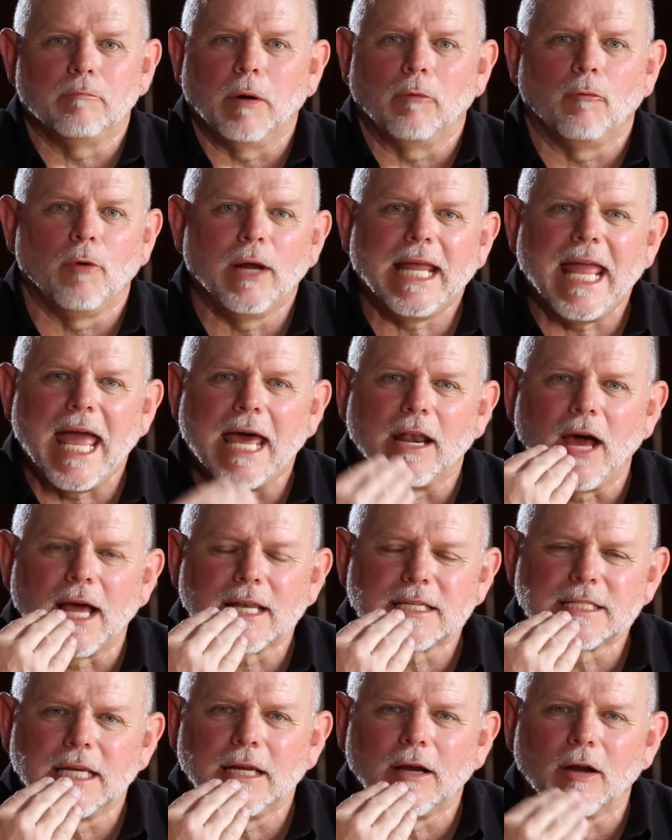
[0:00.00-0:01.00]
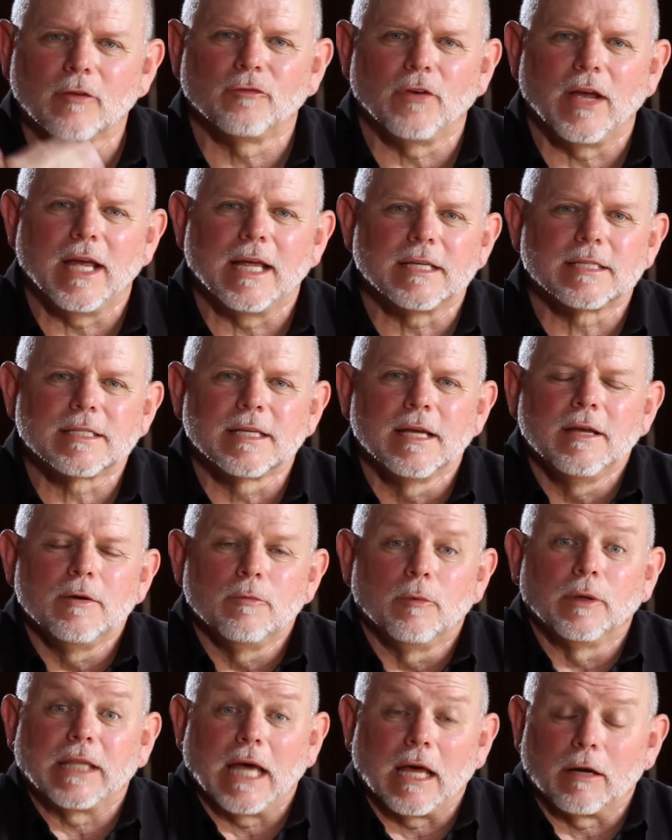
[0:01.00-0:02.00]
But we cannot see our face
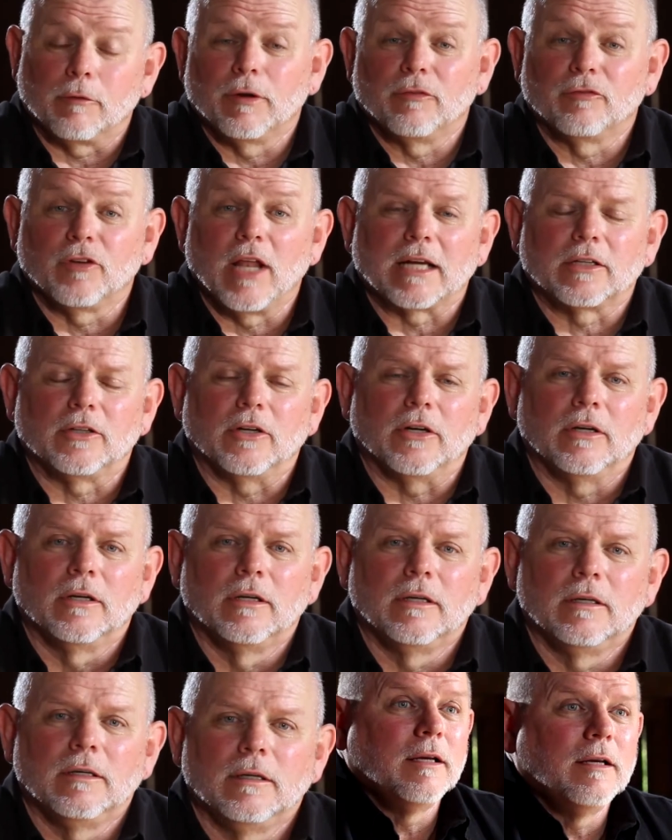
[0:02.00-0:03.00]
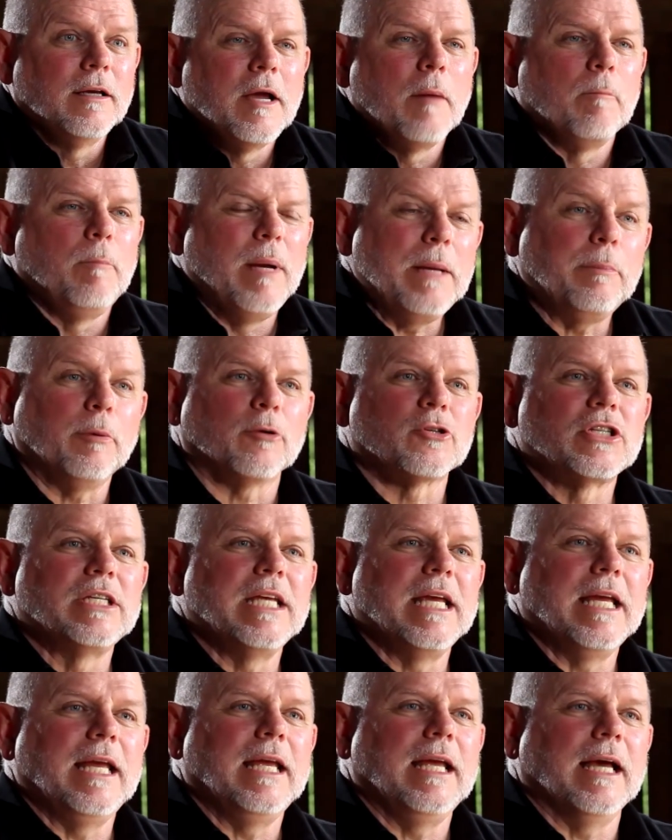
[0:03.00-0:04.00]
without a reflector. People
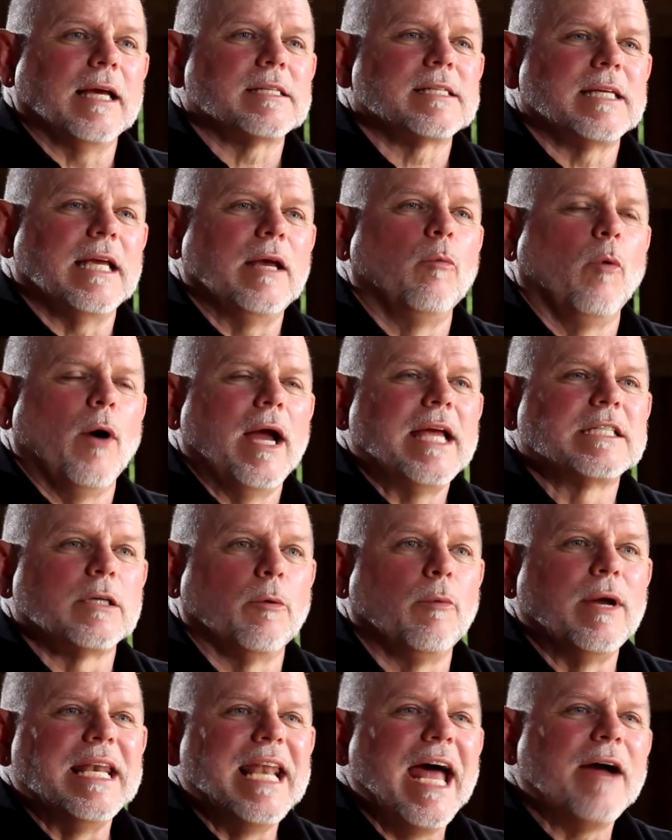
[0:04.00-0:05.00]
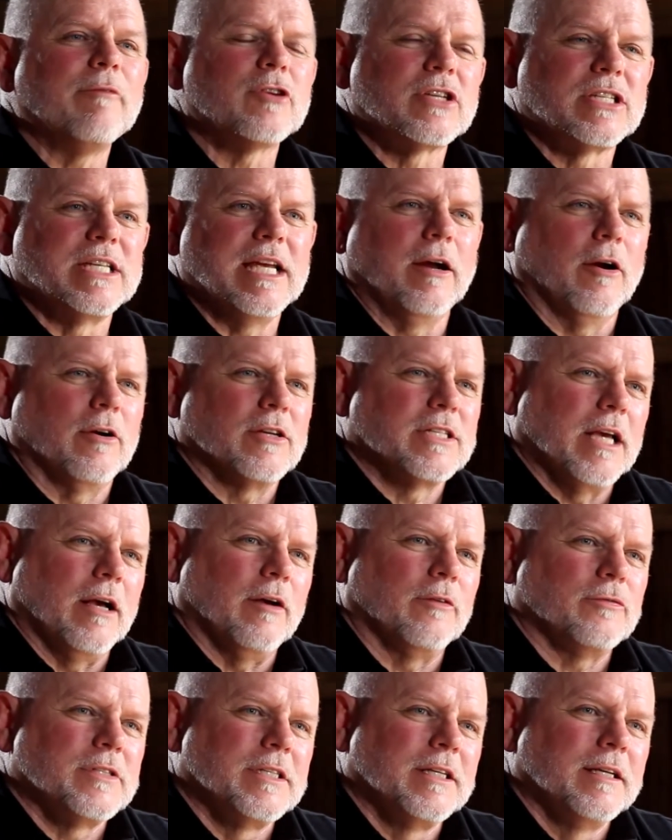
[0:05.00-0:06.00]
see us in ways that we never see
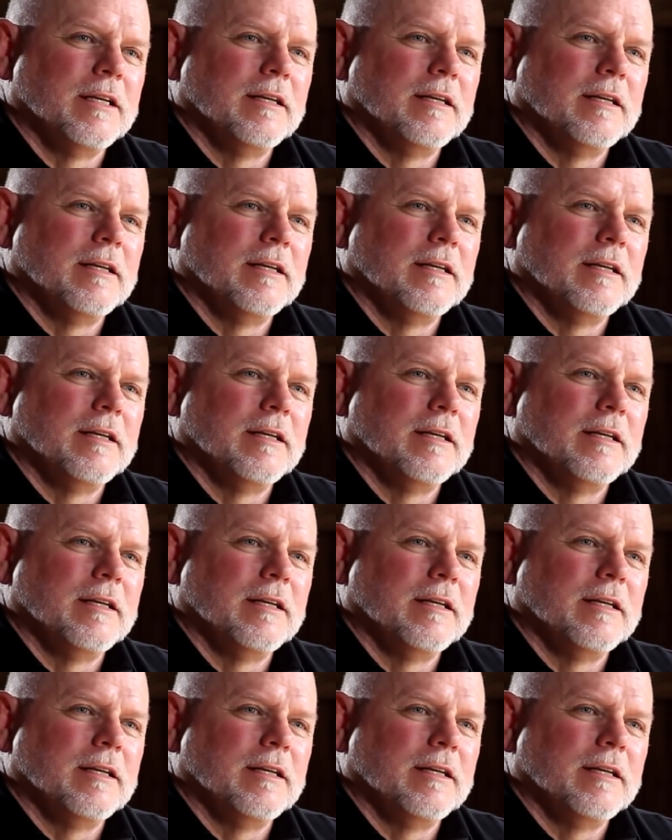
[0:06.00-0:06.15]
ourselves.